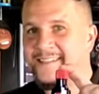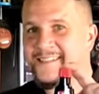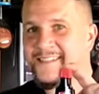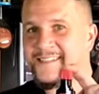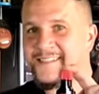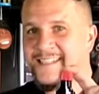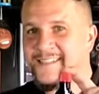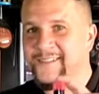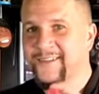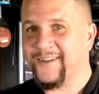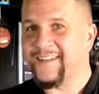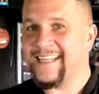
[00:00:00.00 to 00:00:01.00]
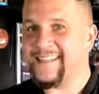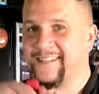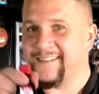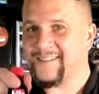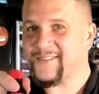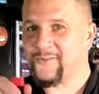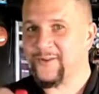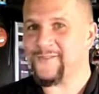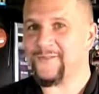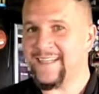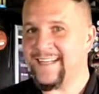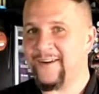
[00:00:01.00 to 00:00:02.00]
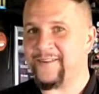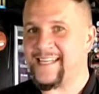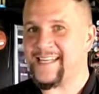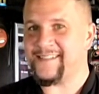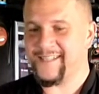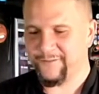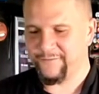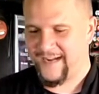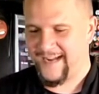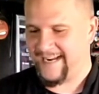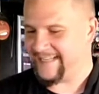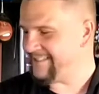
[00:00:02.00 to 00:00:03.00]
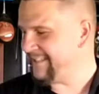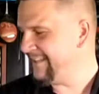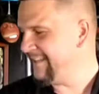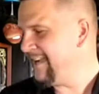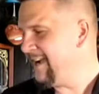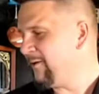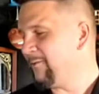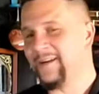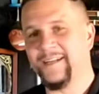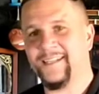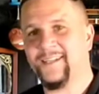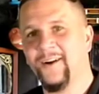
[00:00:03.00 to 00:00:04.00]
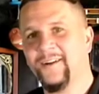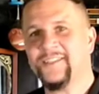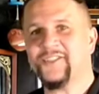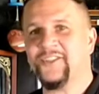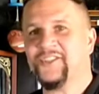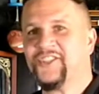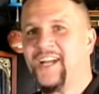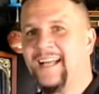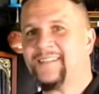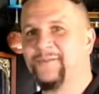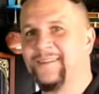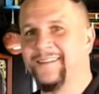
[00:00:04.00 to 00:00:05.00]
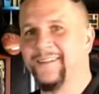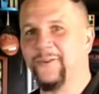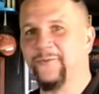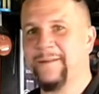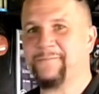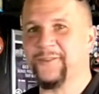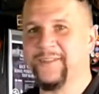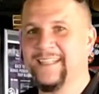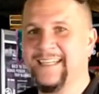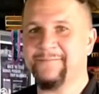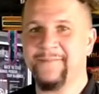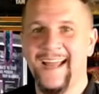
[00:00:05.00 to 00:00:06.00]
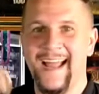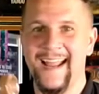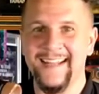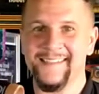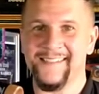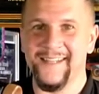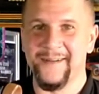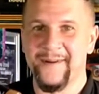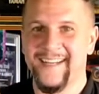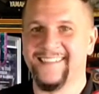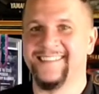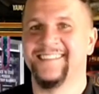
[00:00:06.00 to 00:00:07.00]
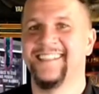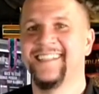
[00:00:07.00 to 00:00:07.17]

This is seasonal. It's in the stores right now, easy to find. We're gonna garnish our shots with a little whipped cream and cinnamon.